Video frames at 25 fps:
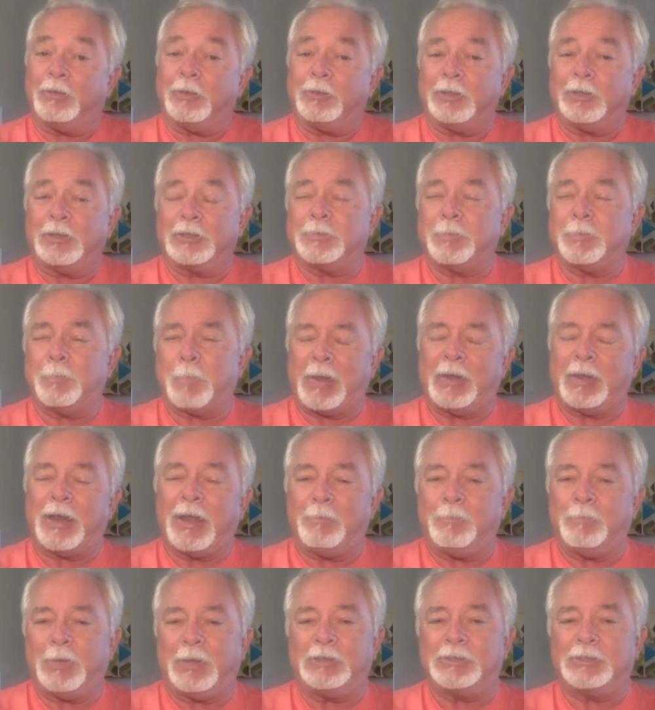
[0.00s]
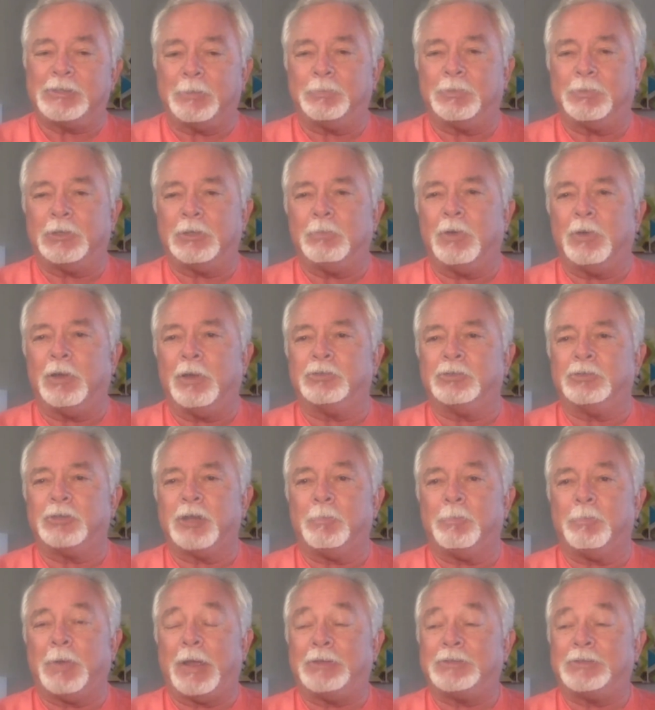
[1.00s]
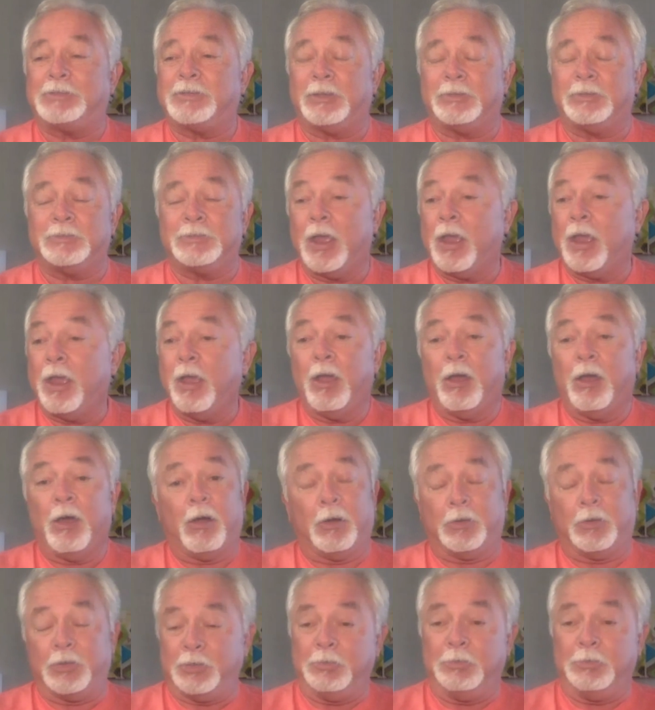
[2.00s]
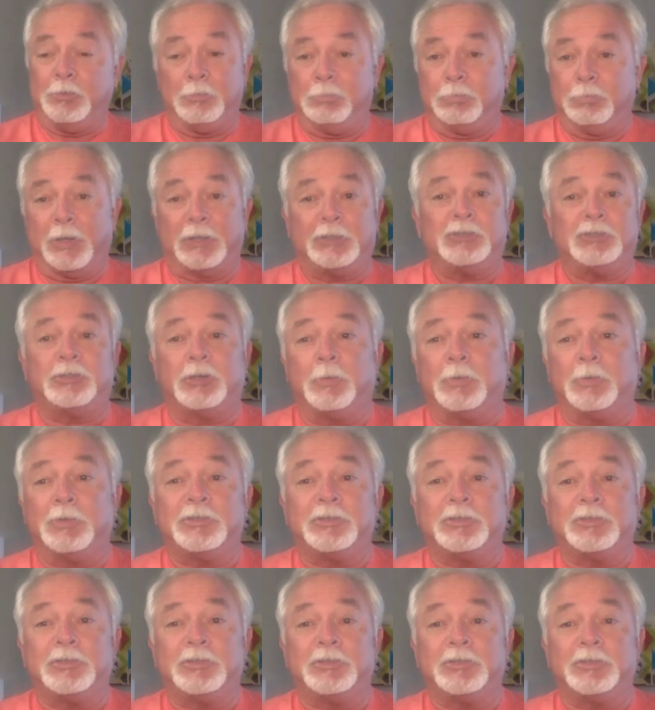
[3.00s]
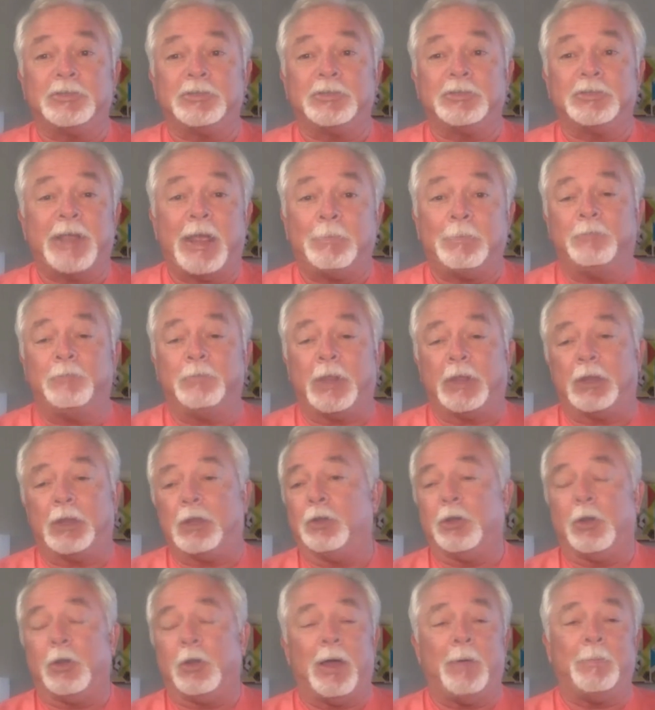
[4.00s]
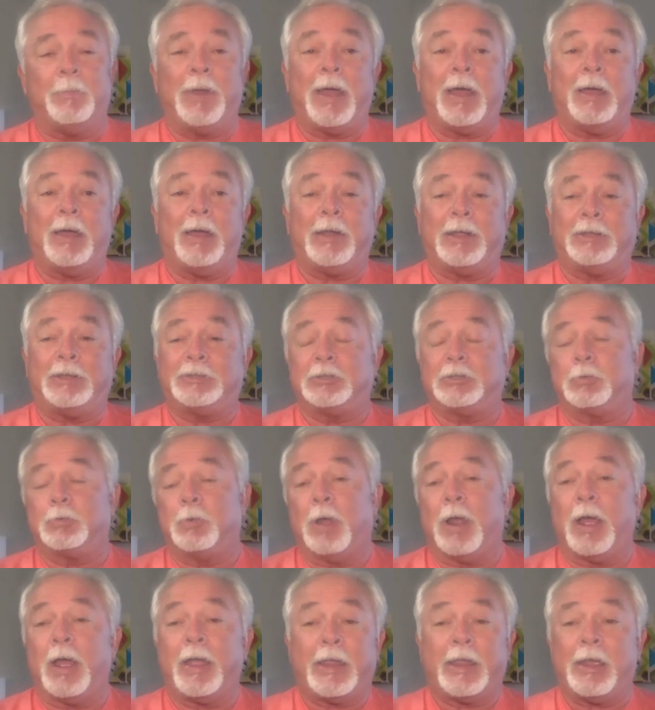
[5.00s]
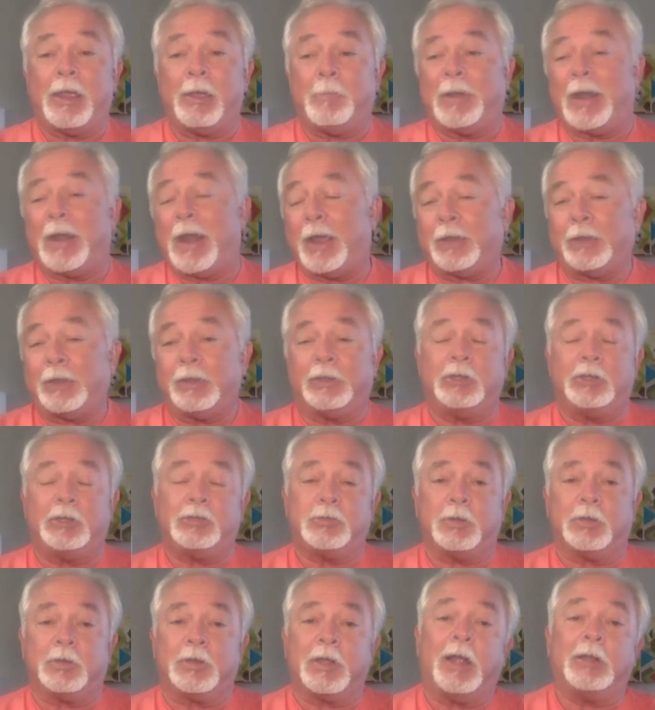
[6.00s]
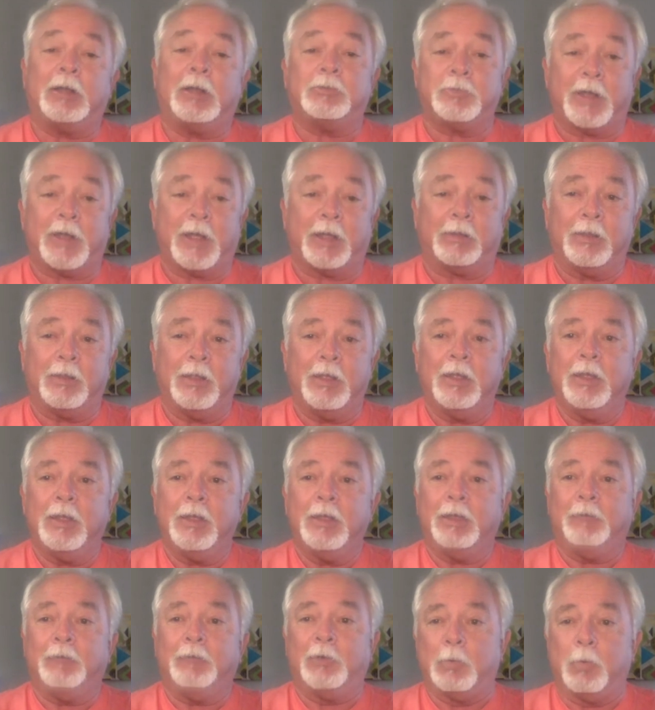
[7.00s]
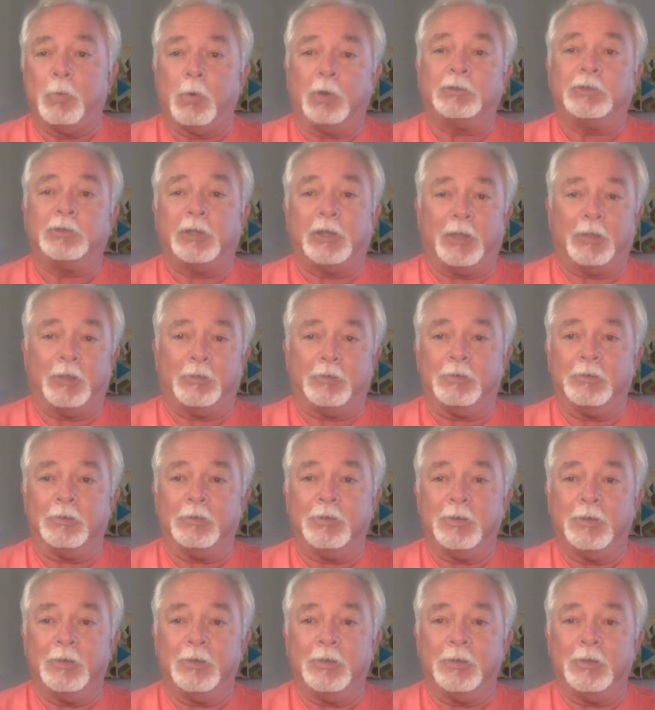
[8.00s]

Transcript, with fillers: This may not be something you want to share, but I says, "Are really? you registered with stand up. They go, no, I'm not. I says, well, I am, and I can get you a contract if we work together.